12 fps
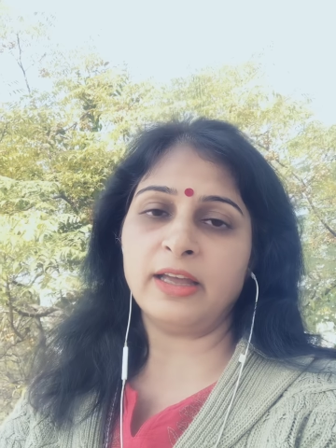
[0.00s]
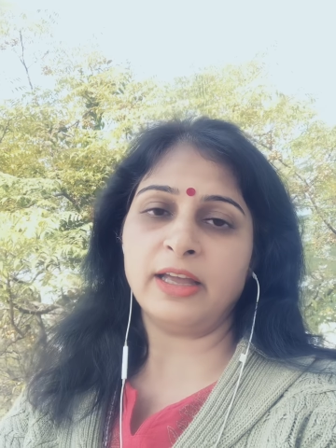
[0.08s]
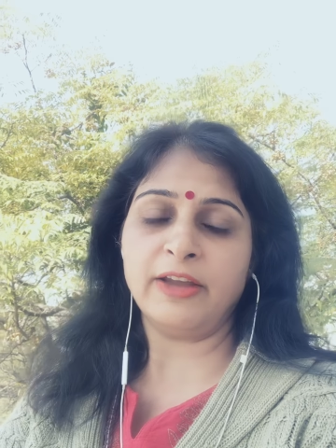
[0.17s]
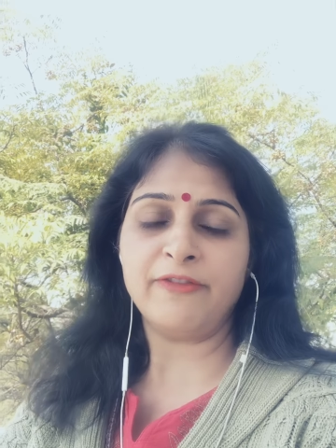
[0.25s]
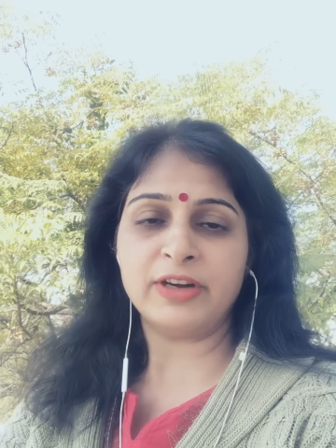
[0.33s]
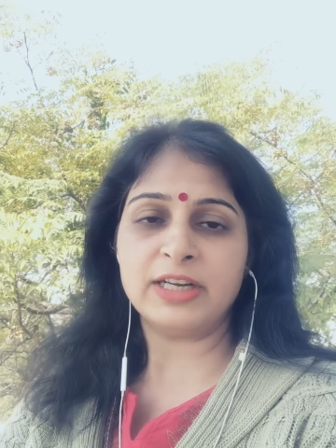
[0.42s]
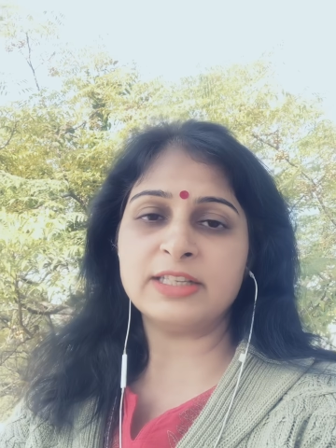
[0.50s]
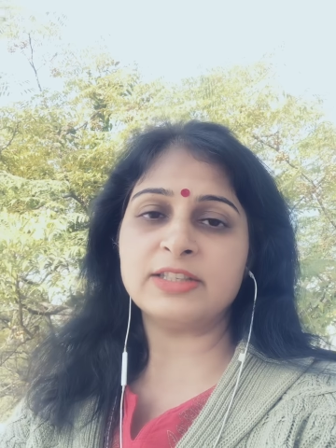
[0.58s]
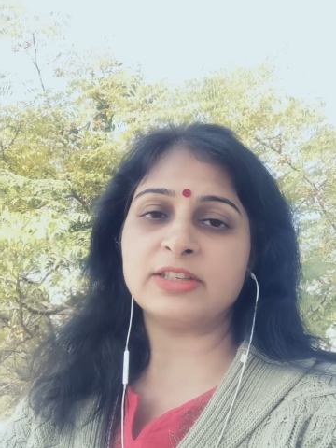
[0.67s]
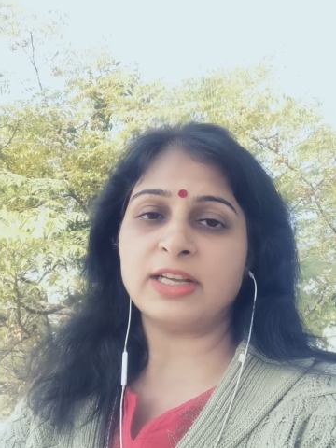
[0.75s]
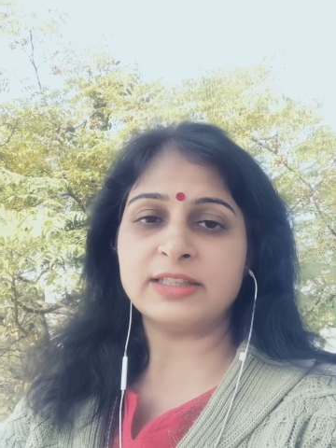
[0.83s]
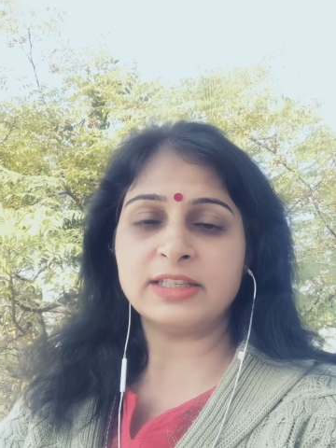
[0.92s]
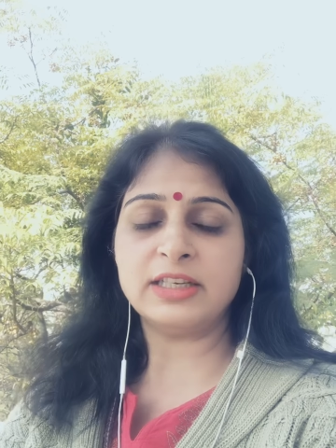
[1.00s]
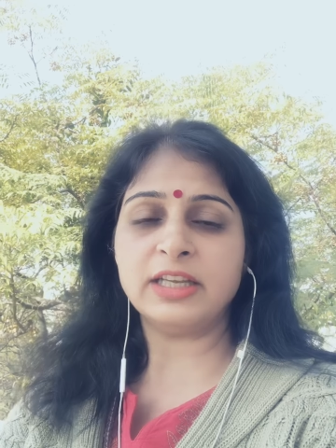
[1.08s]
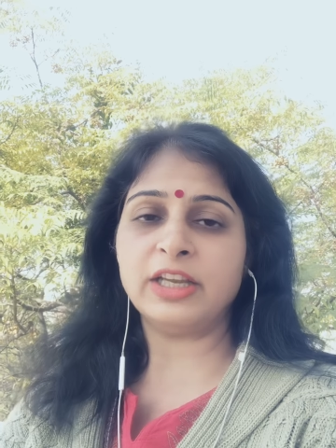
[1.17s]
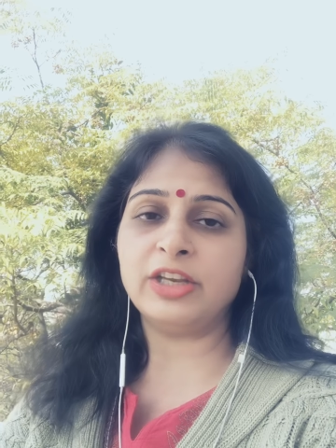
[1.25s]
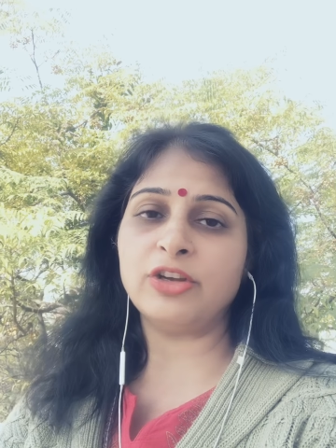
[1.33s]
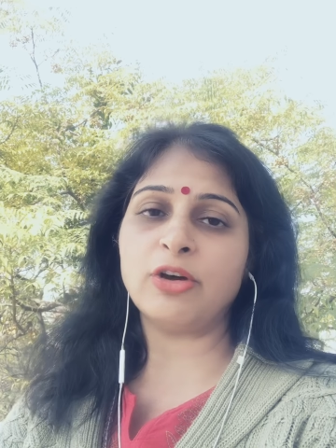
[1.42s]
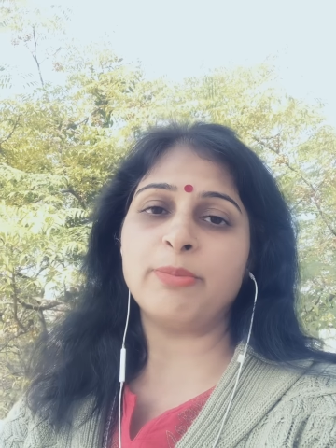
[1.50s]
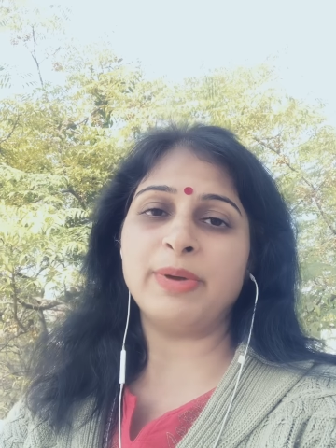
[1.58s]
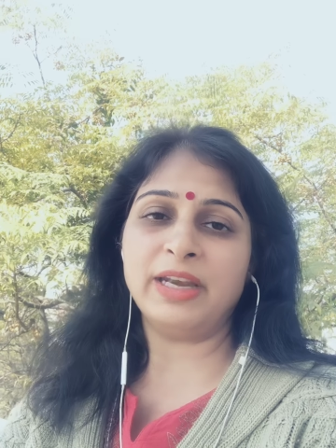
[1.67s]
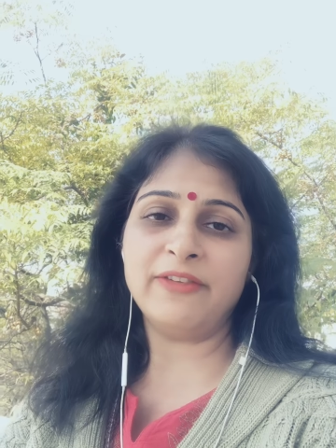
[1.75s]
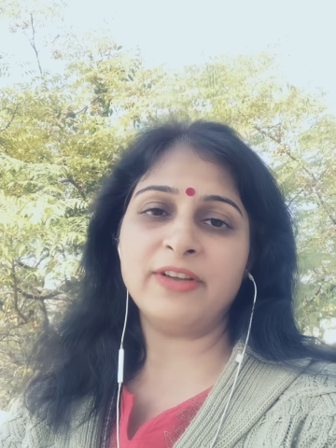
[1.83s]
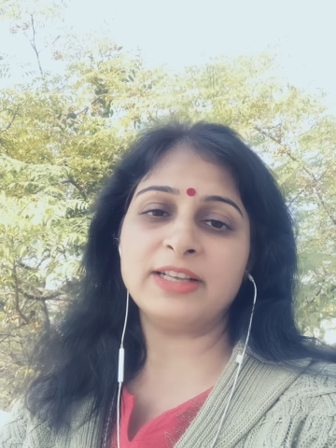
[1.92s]
if it is transiting in your
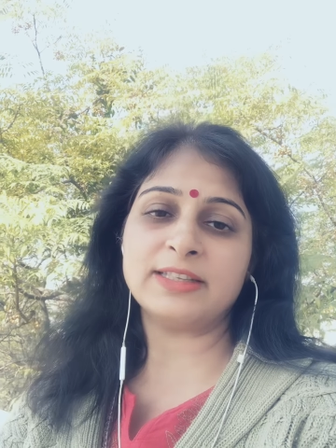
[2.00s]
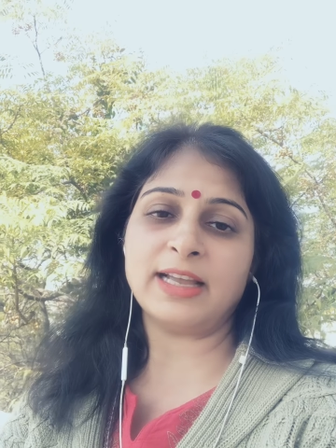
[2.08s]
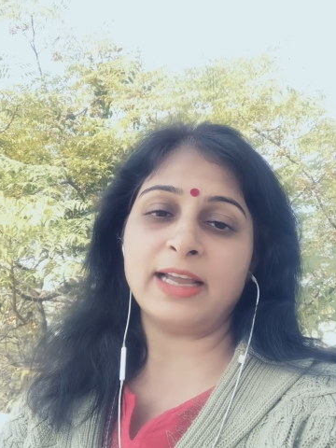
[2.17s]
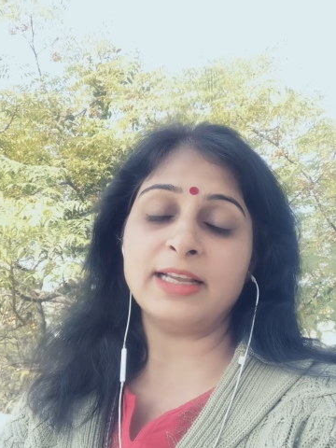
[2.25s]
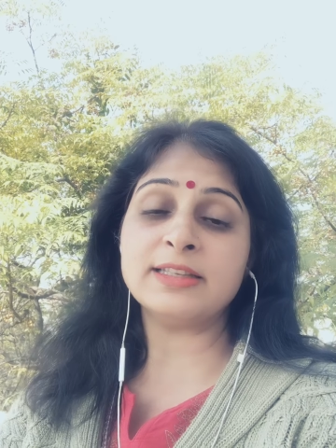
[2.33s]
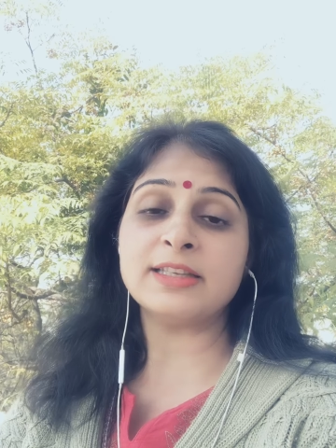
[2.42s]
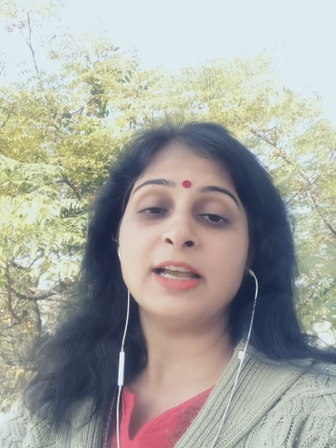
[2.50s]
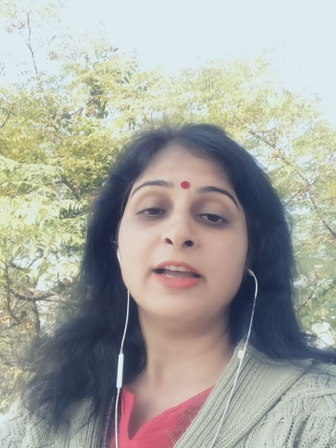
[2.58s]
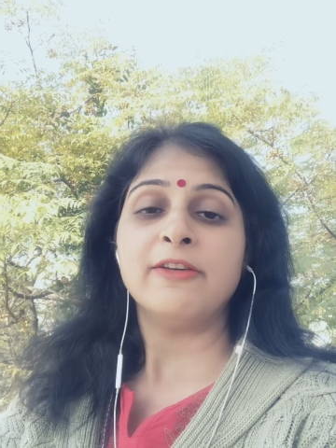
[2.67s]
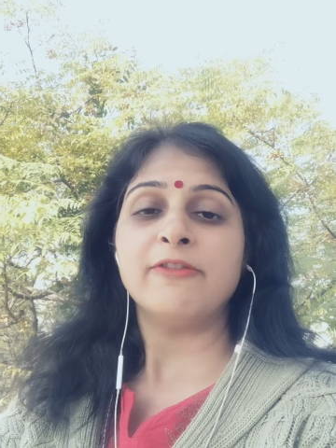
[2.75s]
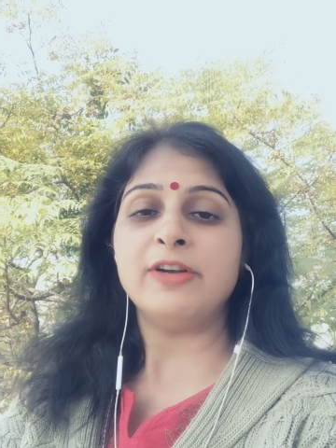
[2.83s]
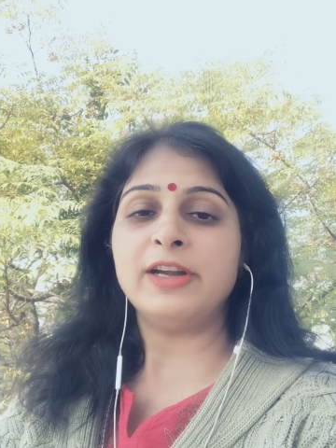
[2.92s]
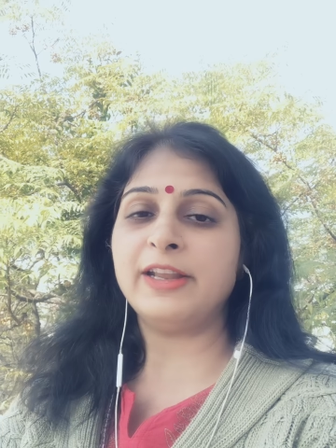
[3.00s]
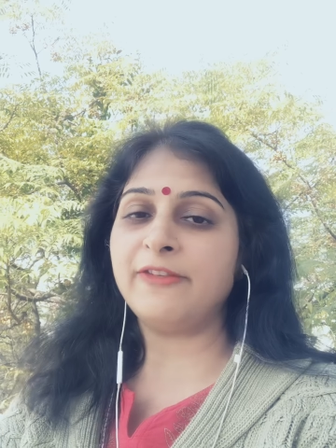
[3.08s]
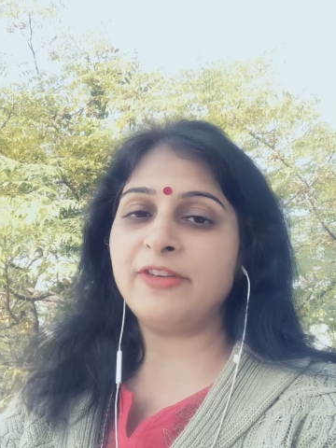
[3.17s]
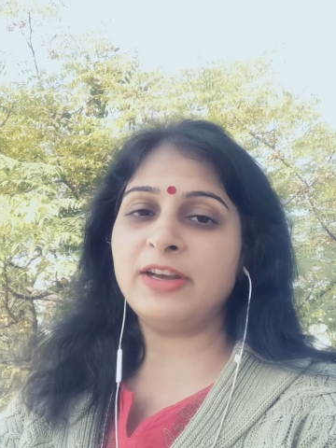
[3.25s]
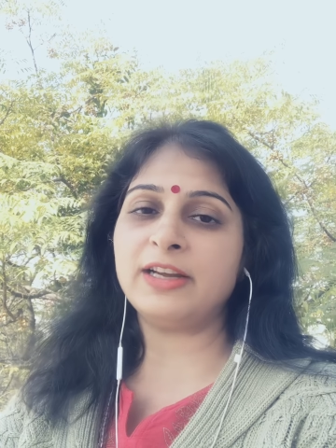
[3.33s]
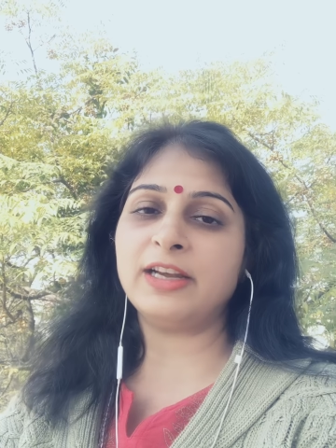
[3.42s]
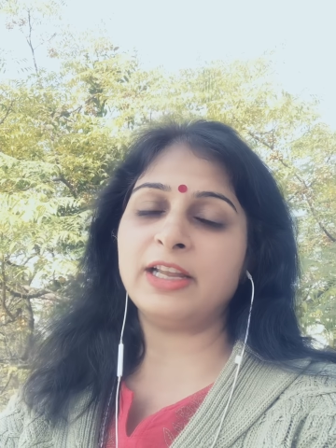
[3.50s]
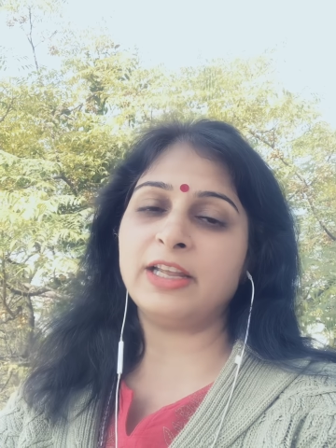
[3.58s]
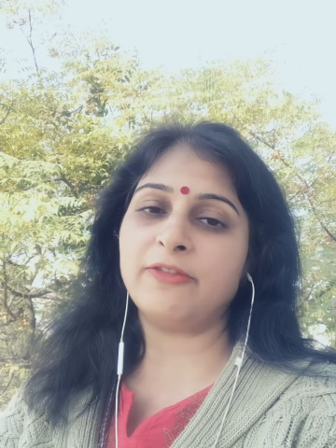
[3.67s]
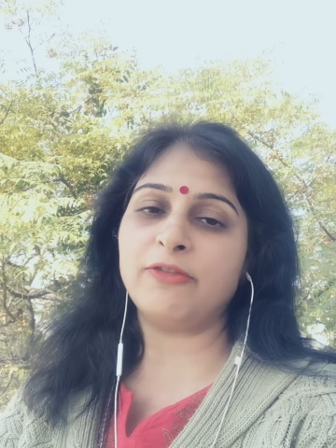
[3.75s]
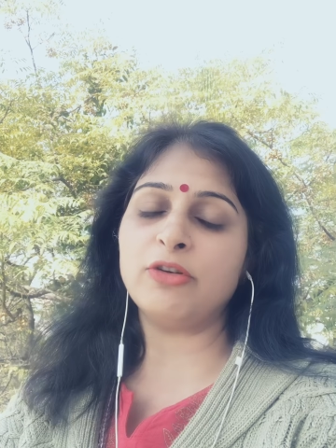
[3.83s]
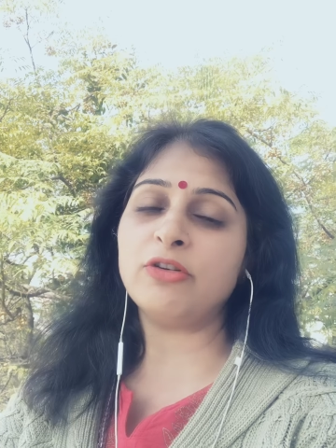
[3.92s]
benefic signs, will definitely
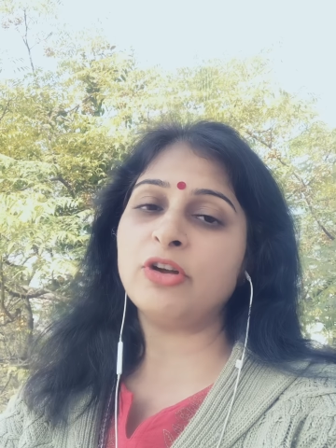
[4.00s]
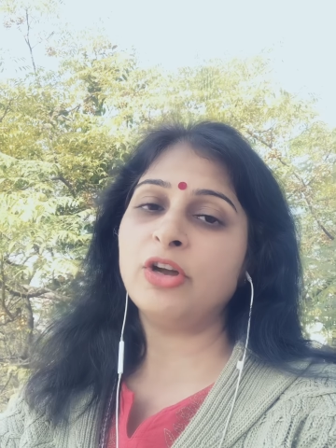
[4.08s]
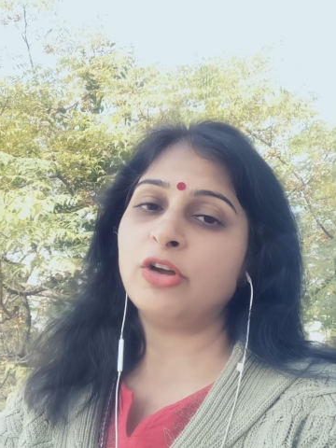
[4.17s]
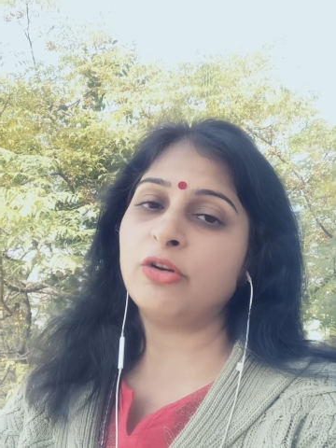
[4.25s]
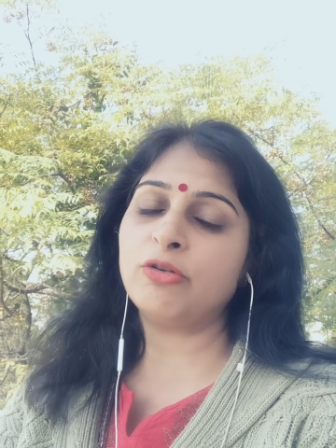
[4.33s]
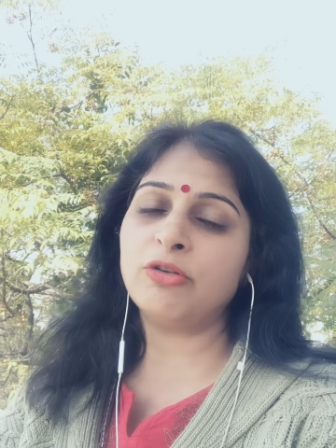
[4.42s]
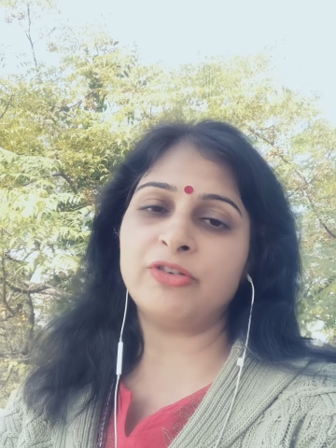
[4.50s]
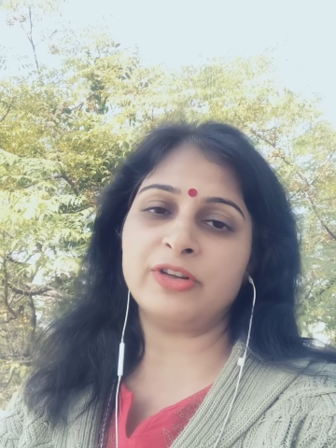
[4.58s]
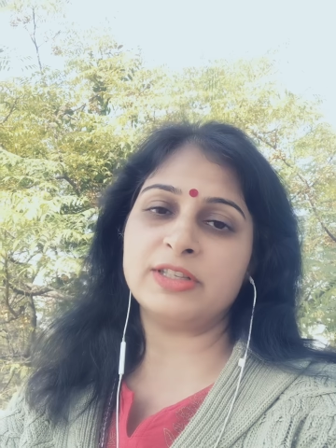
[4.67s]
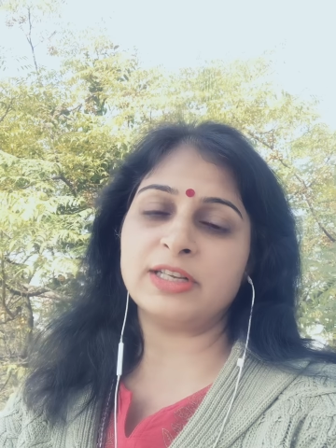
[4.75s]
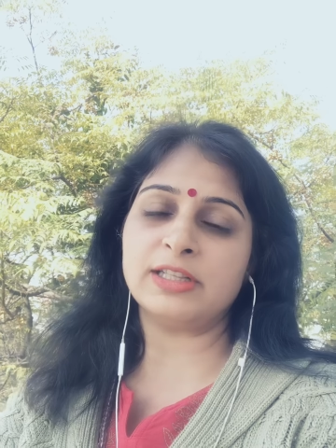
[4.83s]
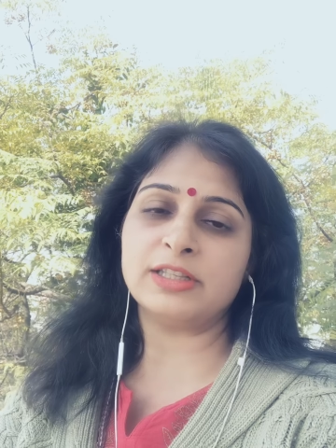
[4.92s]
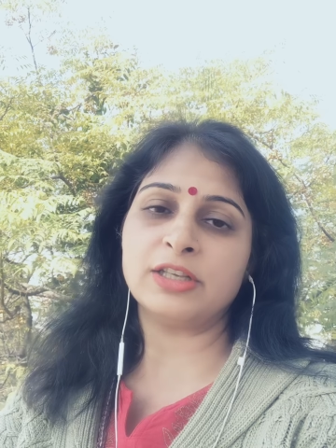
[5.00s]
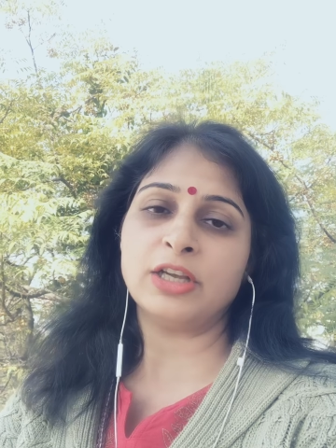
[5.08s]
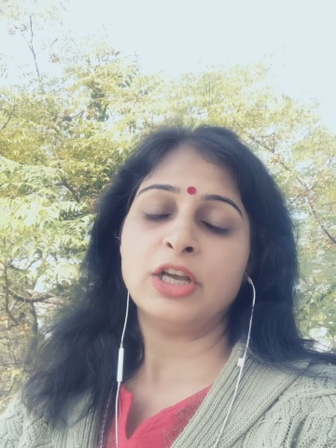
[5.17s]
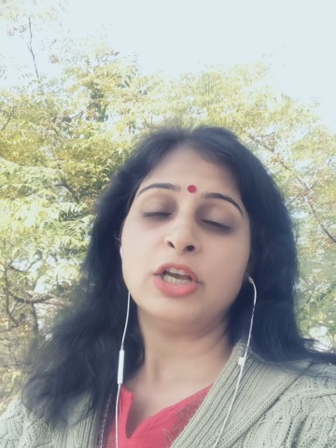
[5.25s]
give you good results.